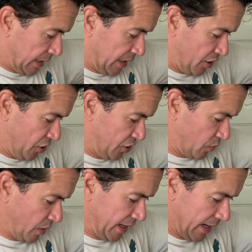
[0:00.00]
You just
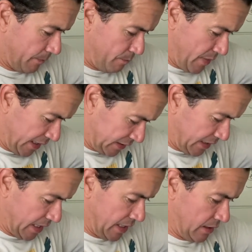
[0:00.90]
want to get them mixed
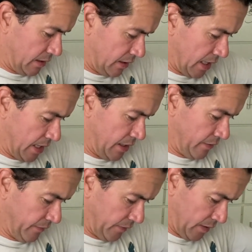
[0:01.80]
in, kind of.